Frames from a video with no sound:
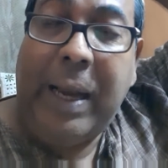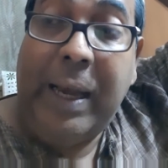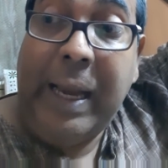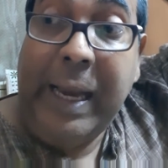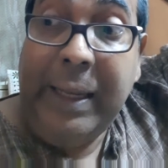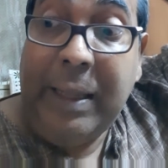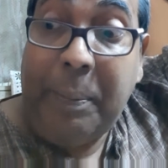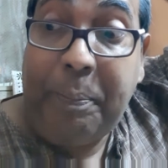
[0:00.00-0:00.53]
and
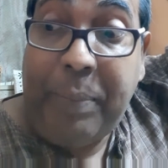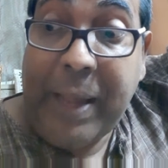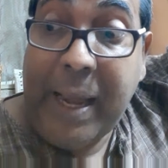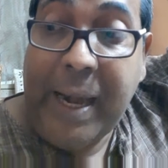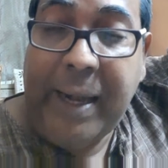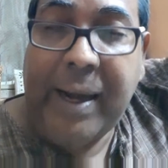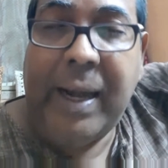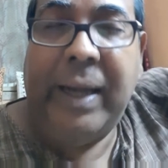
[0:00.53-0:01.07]
in the
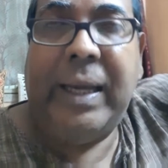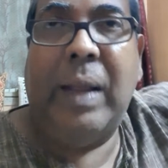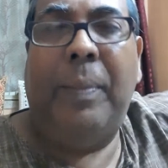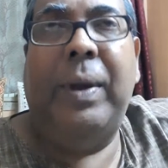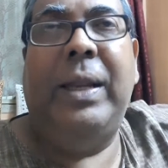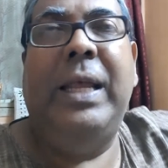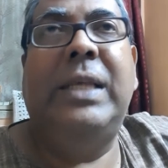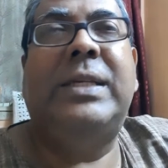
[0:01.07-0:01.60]
planetary
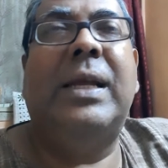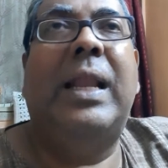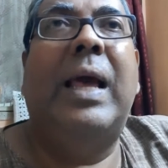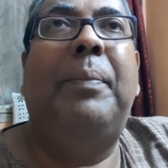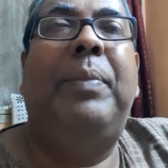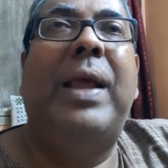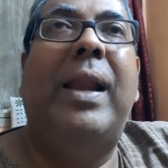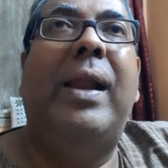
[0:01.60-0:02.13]
table, each and
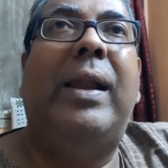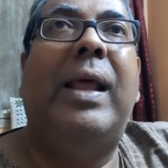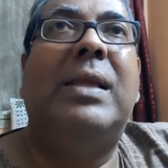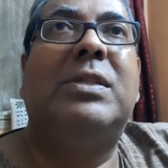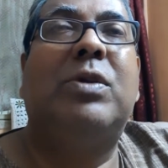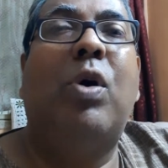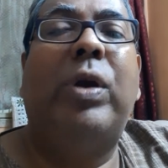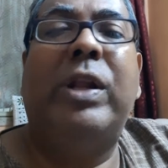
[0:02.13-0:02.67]
every planet
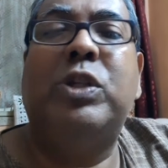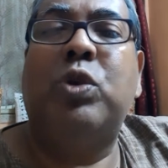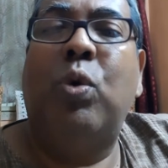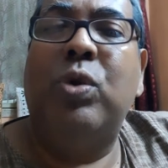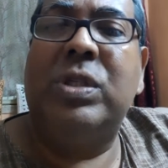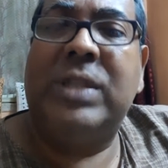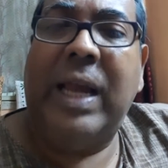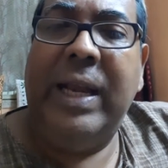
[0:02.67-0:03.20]
has got its
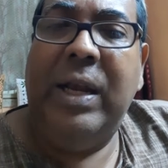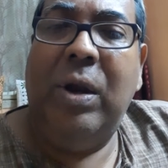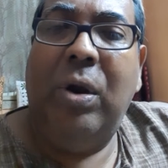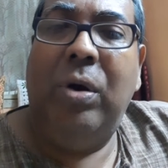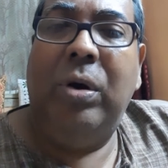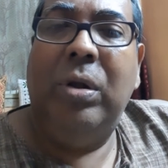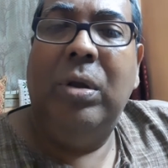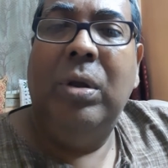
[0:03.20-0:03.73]
own sign
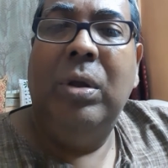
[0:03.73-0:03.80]
lord,